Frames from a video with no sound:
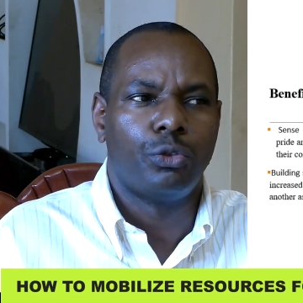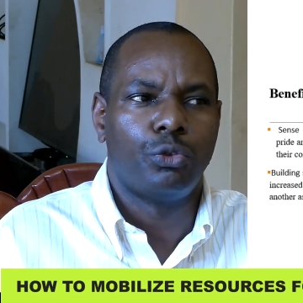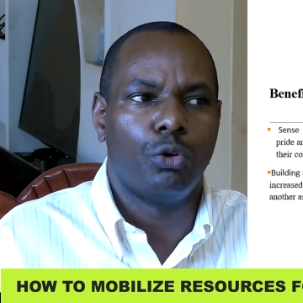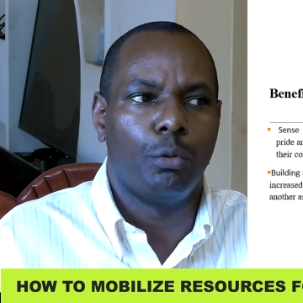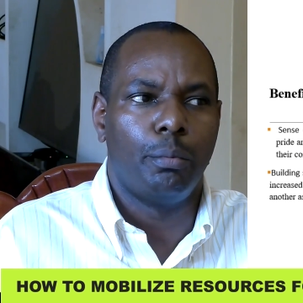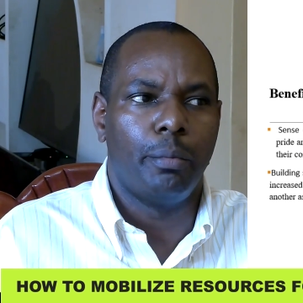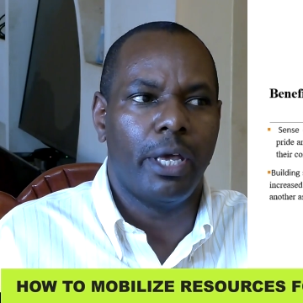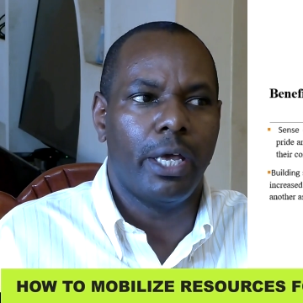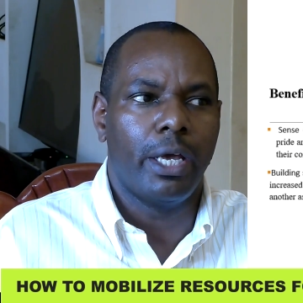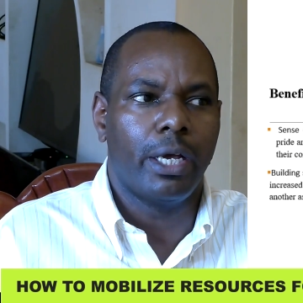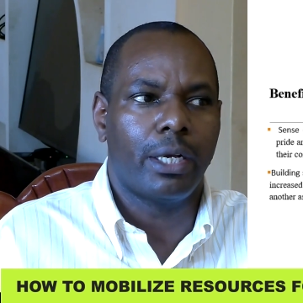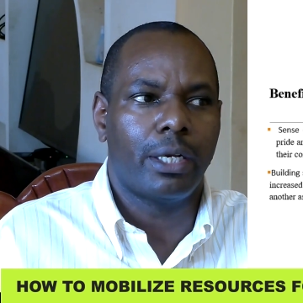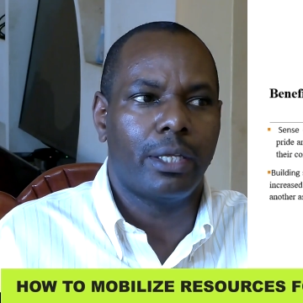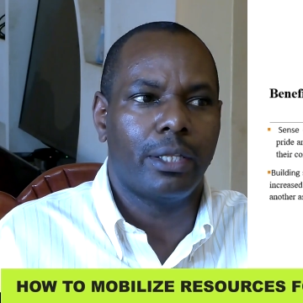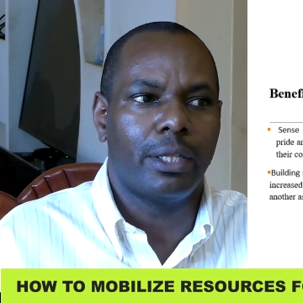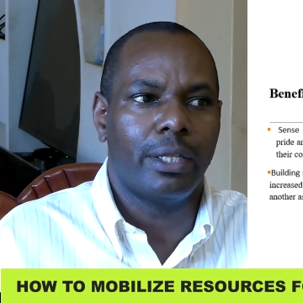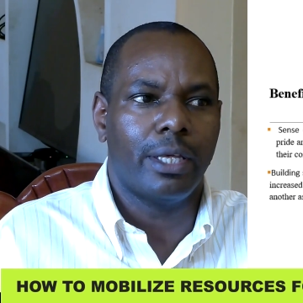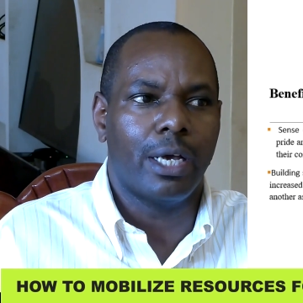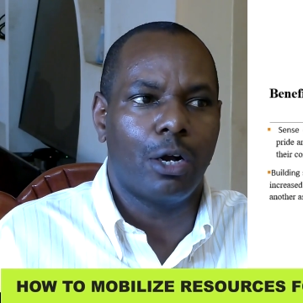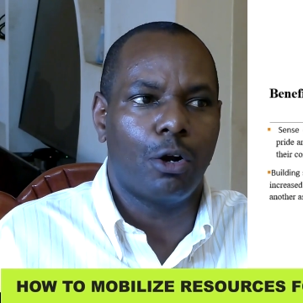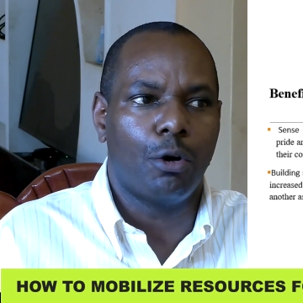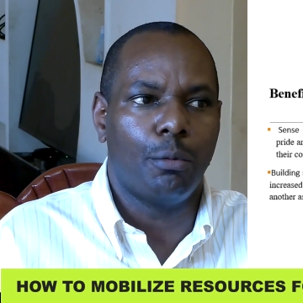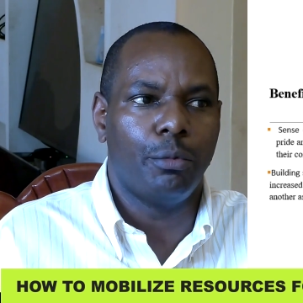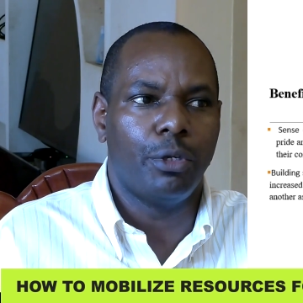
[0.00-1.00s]
to make
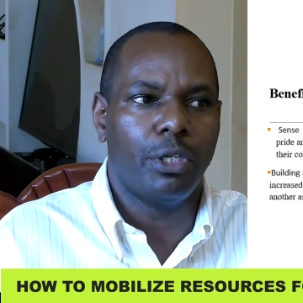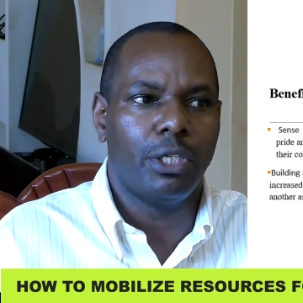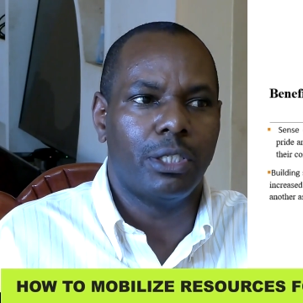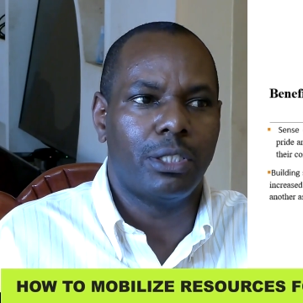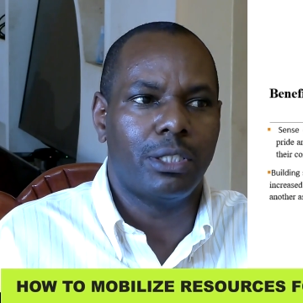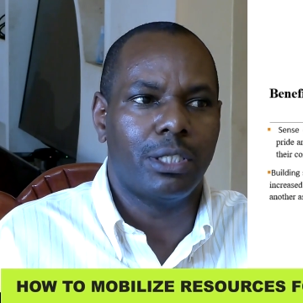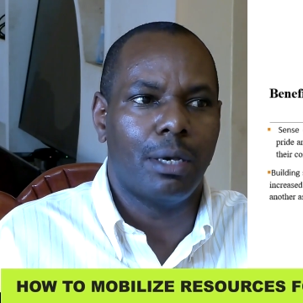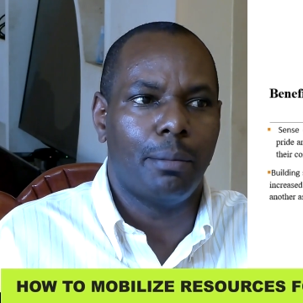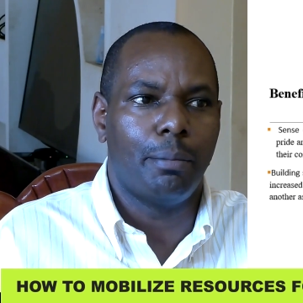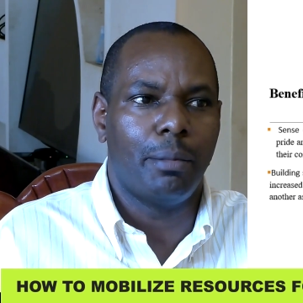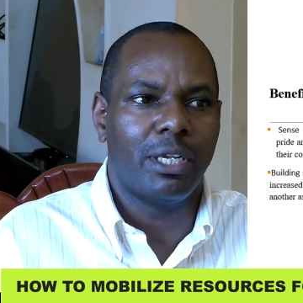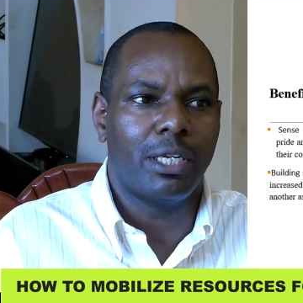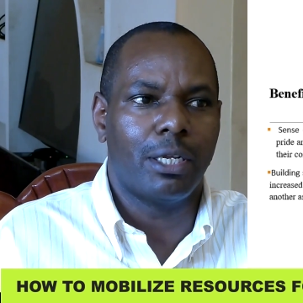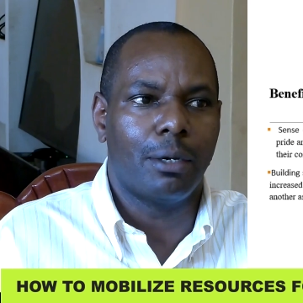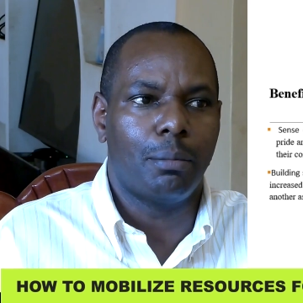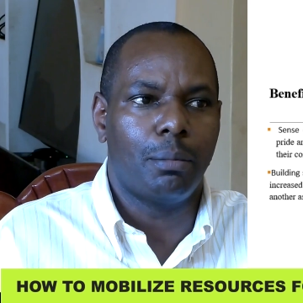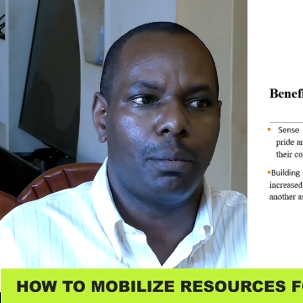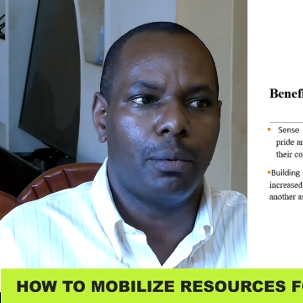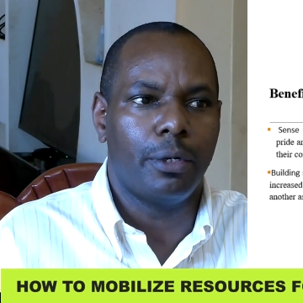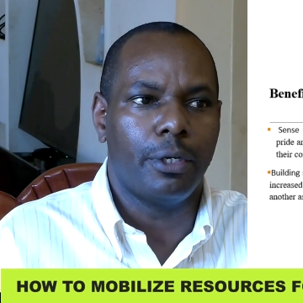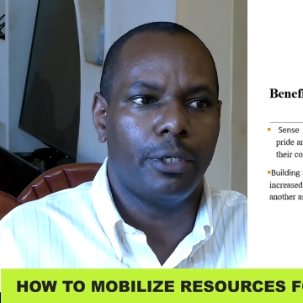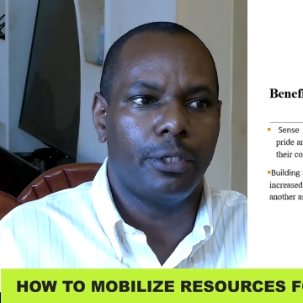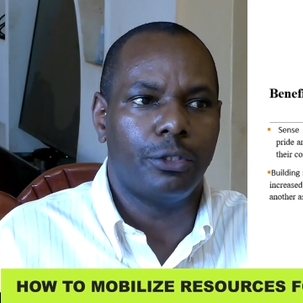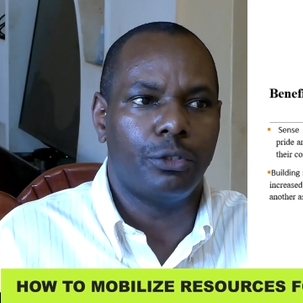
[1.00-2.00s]
their community a better
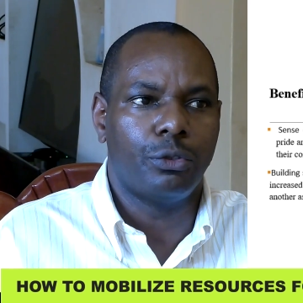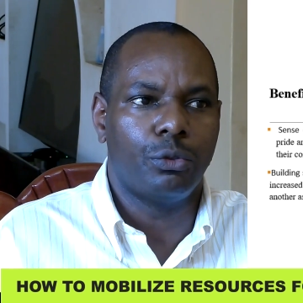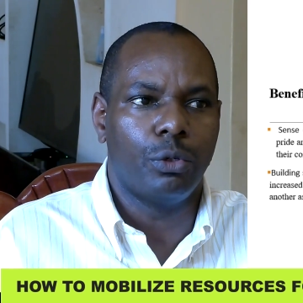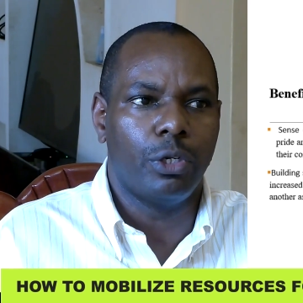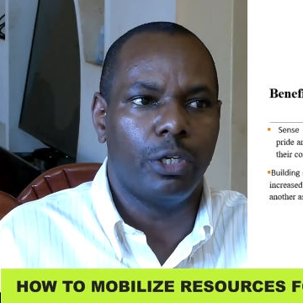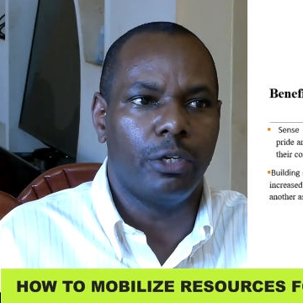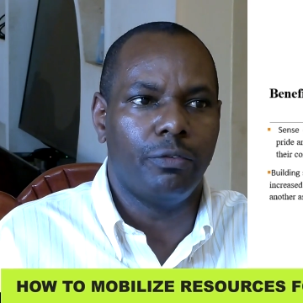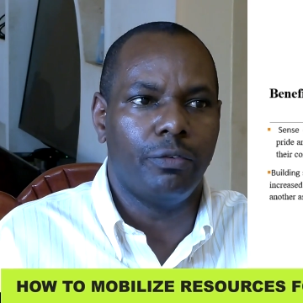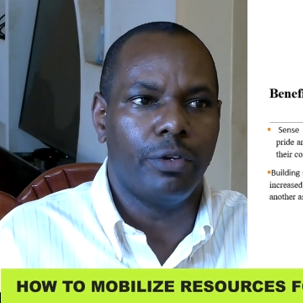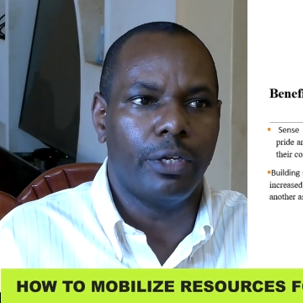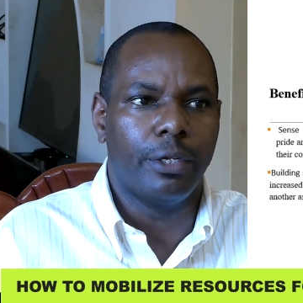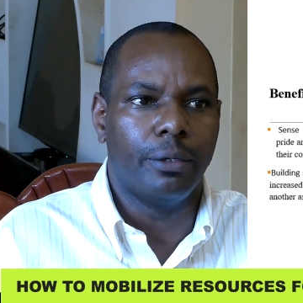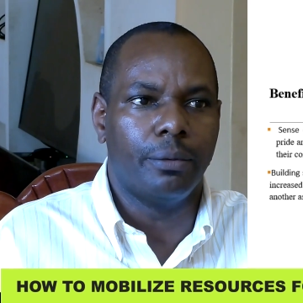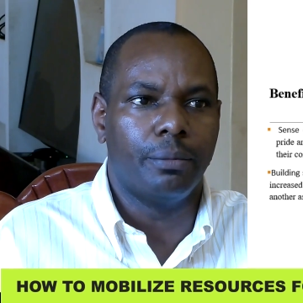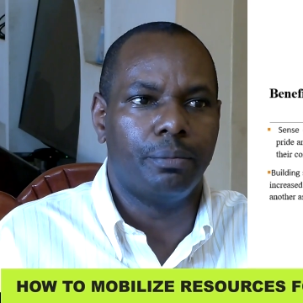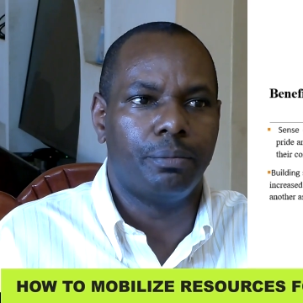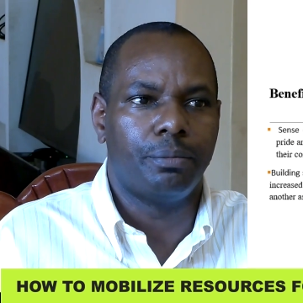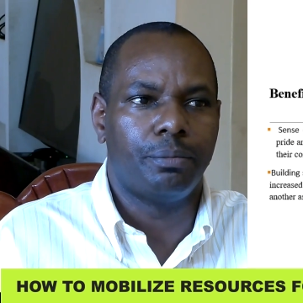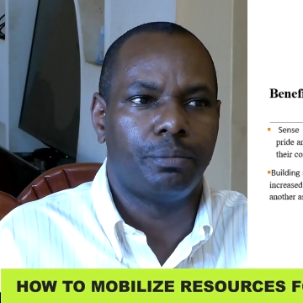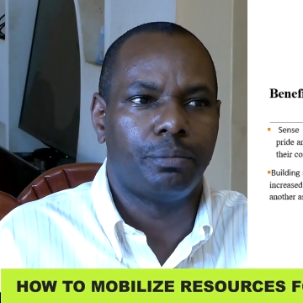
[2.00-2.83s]
place to live in.